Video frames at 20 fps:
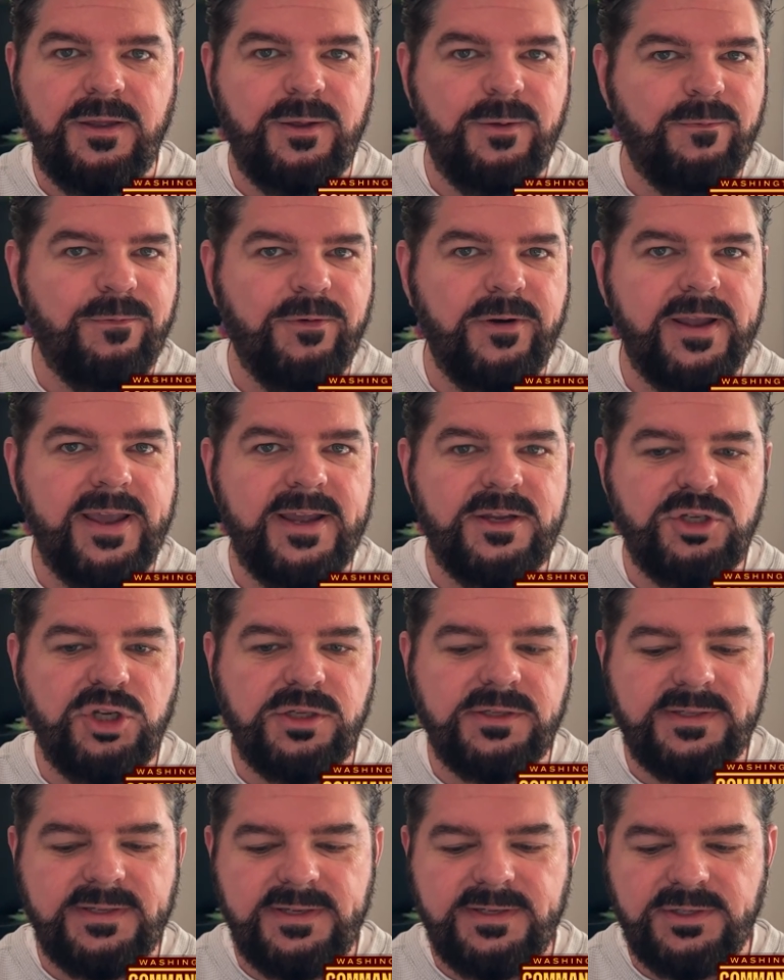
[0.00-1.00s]
free
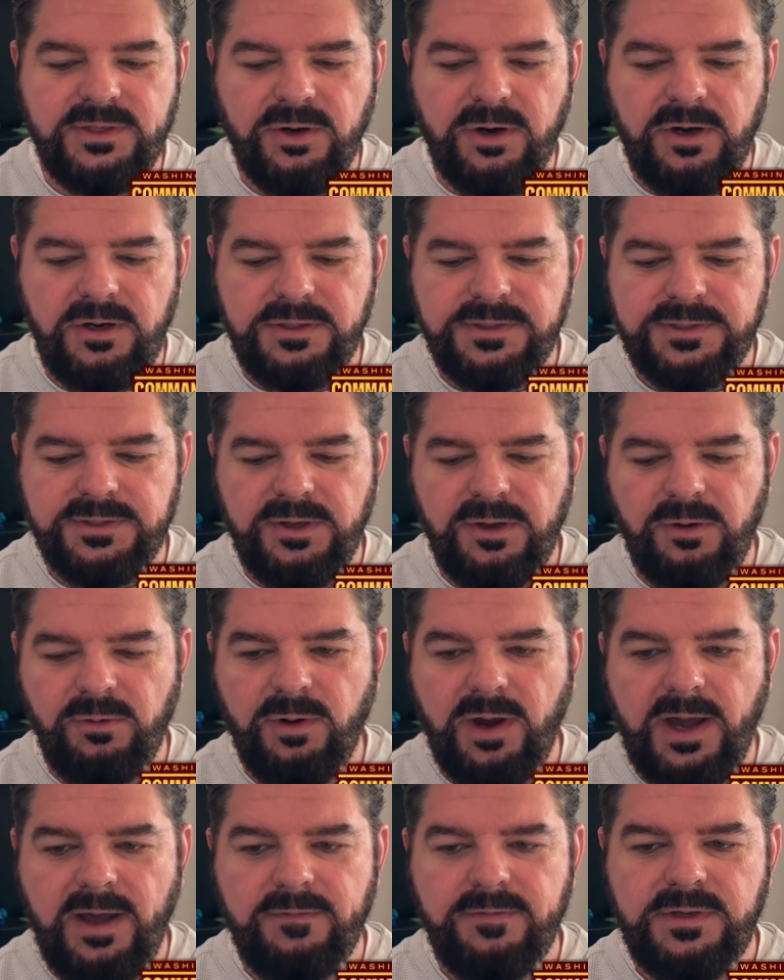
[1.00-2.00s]
agency starts, so
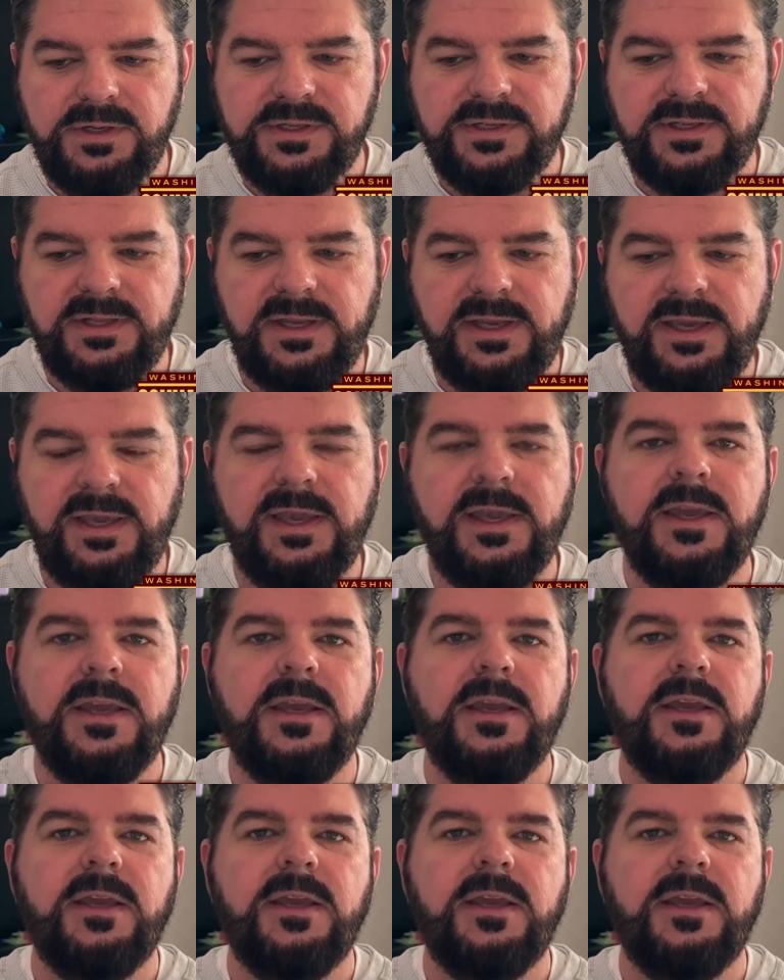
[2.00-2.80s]
obviously